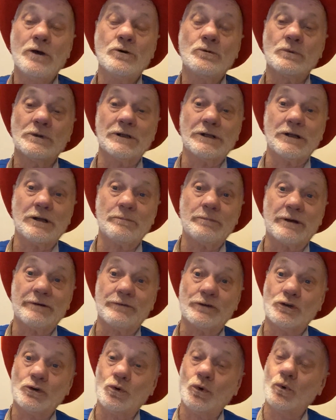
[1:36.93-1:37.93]
with a little bit of a
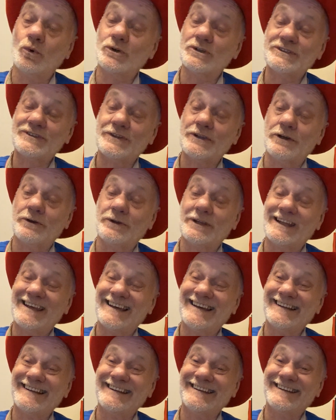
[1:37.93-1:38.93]
chorus there at the
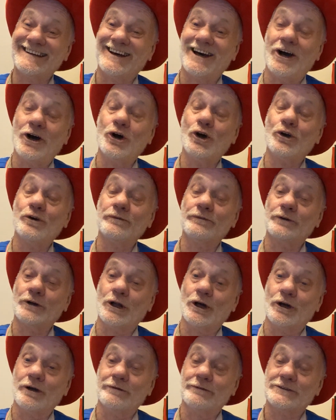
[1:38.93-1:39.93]
end over and
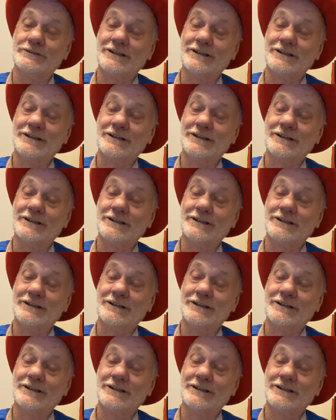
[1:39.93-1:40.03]
over.